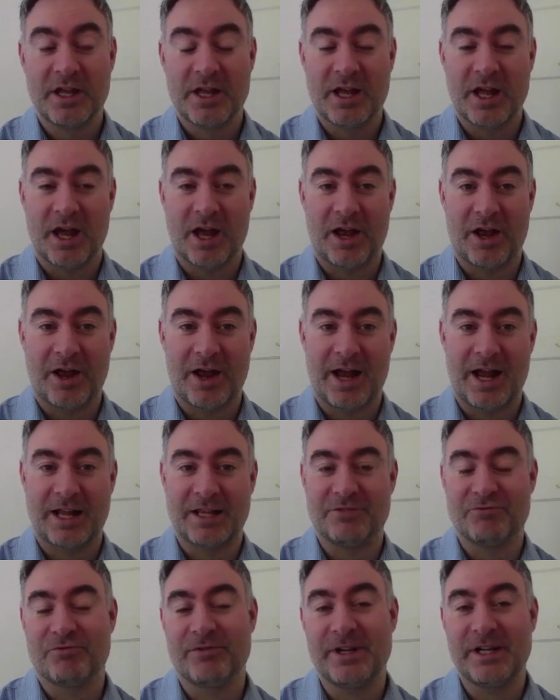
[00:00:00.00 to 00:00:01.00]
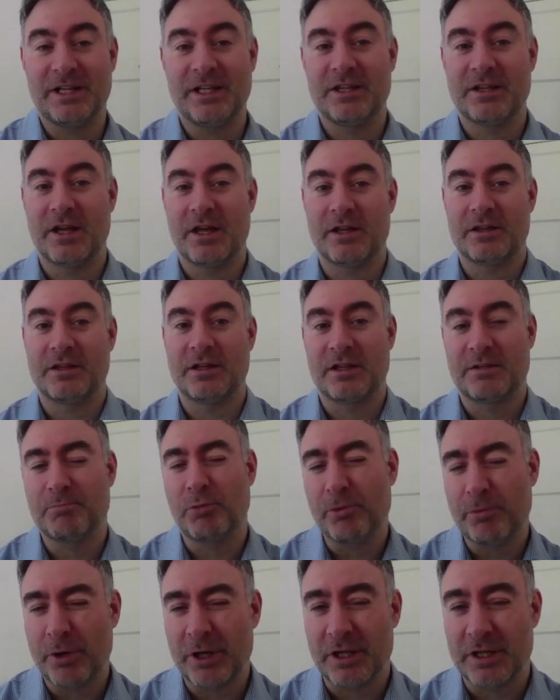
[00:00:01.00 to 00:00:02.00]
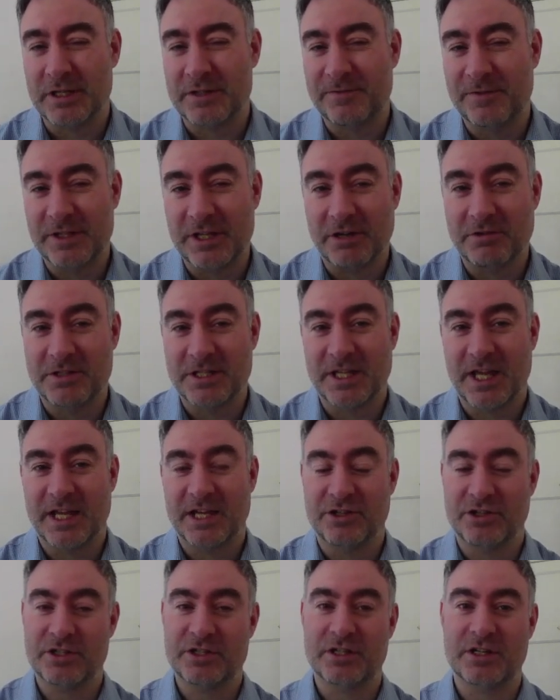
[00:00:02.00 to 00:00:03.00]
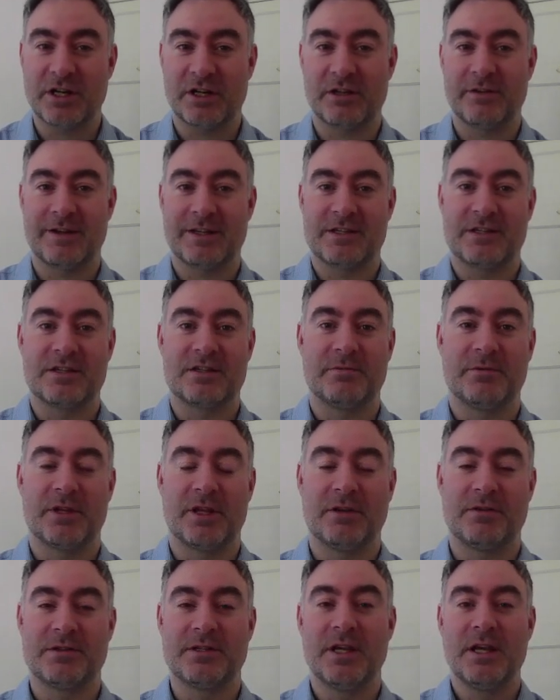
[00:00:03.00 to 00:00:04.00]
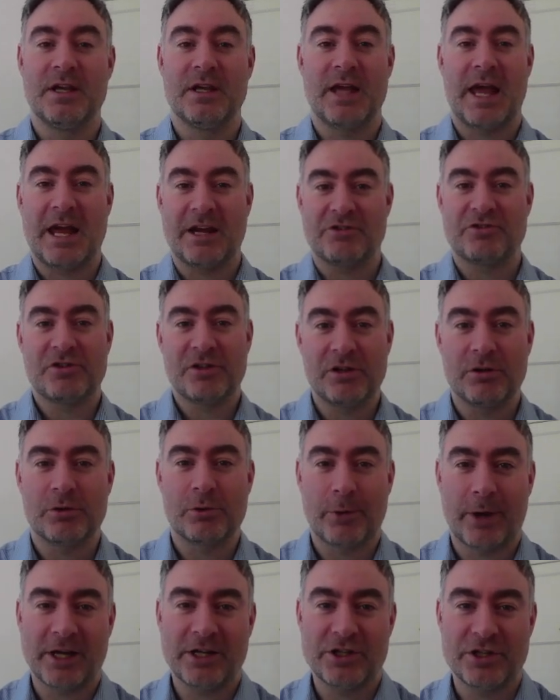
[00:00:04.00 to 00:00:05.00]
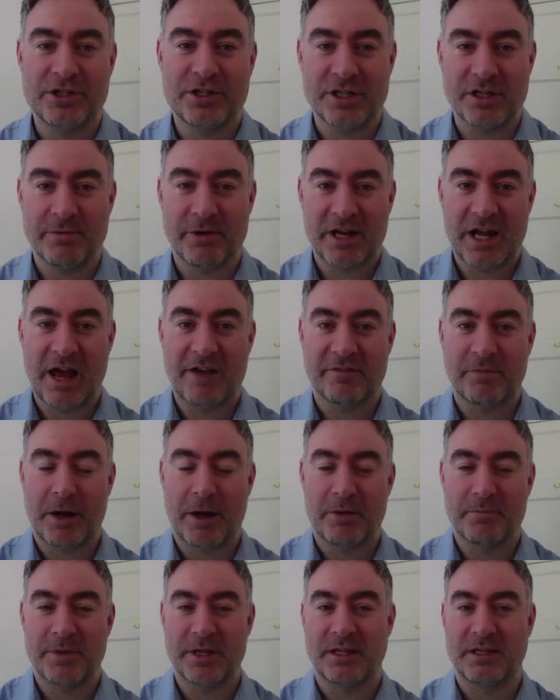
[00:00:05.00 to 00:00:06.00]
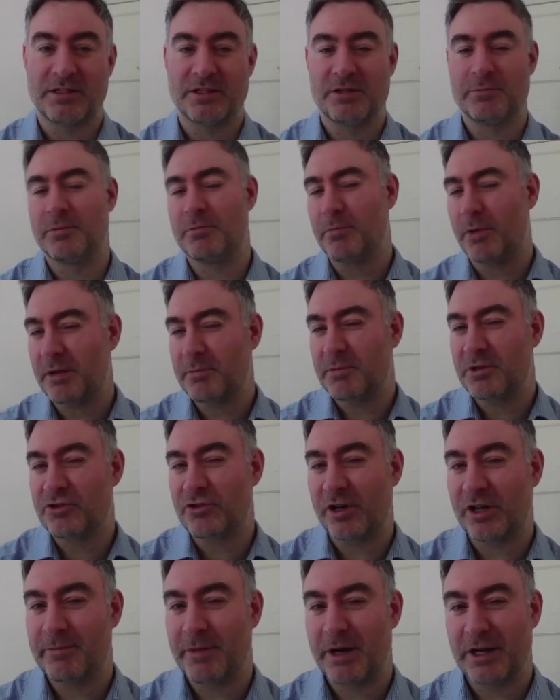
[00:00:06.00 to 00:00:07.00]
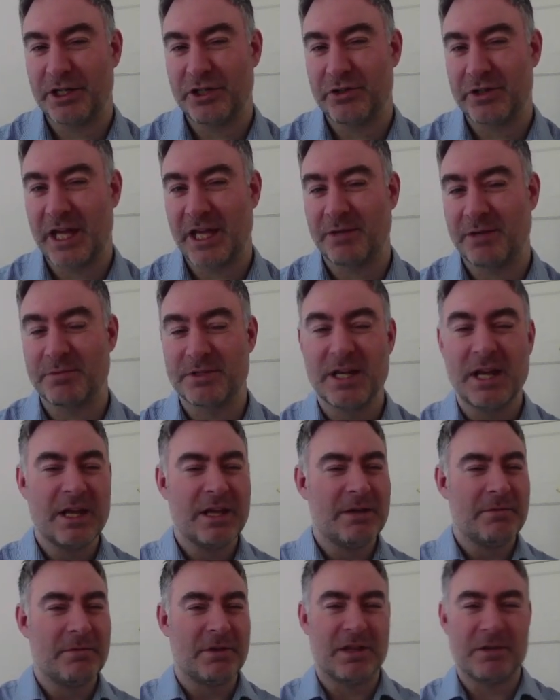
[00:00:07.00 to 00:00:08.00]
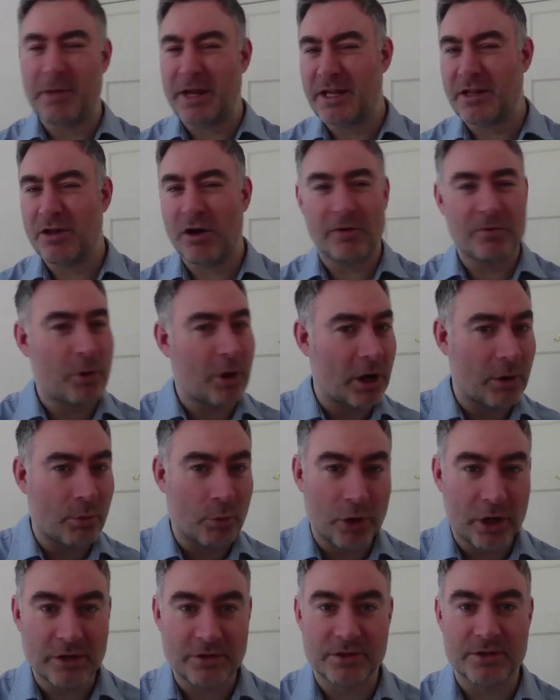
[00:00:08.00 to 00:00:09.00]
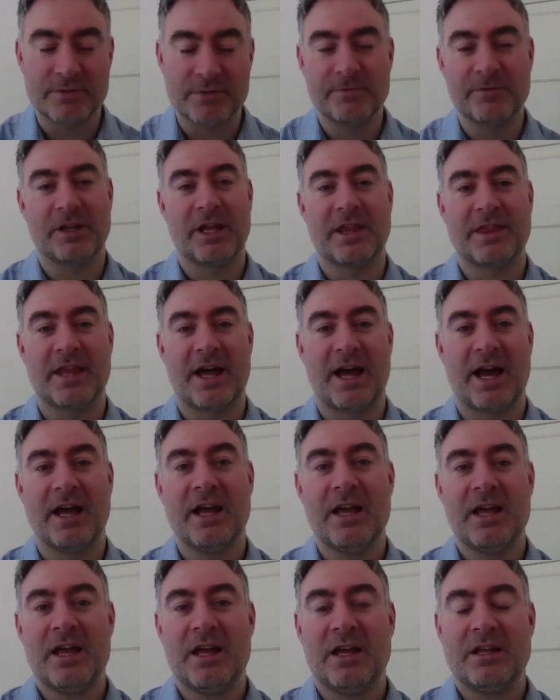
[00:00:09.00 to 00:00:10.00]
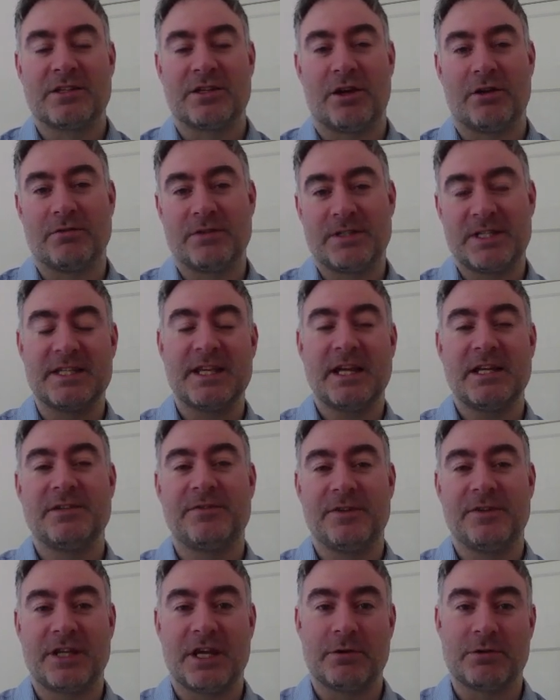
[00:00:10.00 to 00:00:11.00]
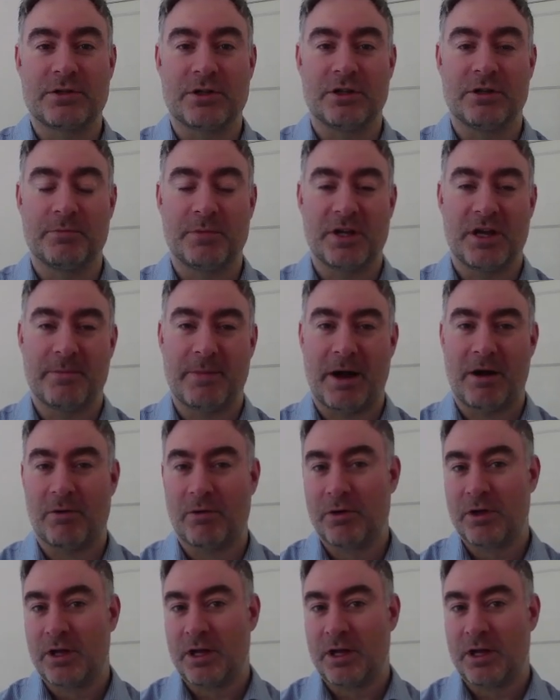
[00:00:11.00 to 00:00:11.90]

and really the point of this video today is just to kind of answer some of those extra little questions that you might have about pins. You might have been trying them out in your games and they may not have quite worked or something like that. So today's video is going to be about